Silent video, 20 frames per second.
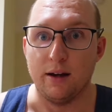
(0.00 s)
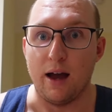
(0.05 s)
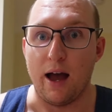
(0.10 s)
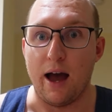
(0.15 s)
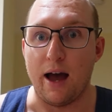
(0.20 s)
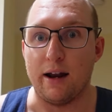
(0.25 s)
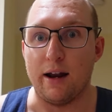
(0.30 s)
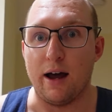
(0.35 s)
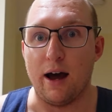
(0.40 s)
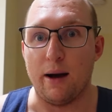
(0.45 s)

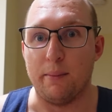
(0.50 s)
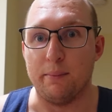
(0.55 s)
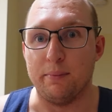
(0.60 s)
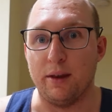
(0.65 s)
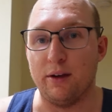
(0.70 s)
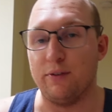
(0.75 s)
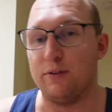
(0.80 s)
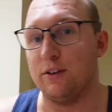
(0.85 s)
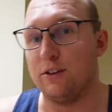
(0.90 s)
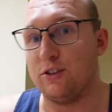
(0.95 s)
And
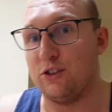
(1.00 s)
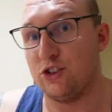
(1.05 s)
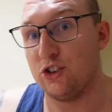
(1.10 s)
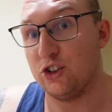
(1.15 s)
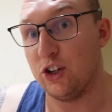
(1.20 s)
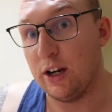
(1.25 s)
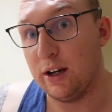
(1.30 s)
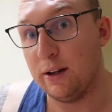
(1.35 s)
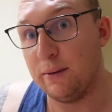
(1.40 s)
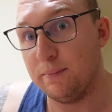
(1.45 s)
if it's
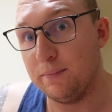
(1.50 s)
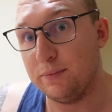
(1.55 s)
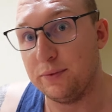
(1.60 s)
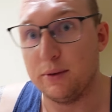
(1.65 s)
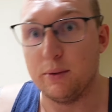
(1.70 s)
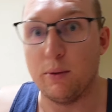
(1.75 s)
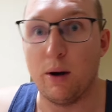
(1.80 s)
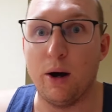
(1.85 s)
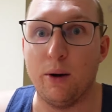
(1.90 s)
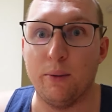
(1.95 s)
shit,
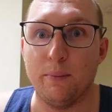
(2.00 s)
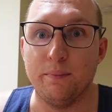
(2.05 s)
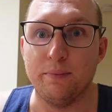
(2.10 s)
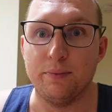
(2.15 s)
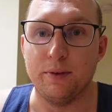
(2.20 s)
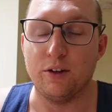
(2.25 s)
well,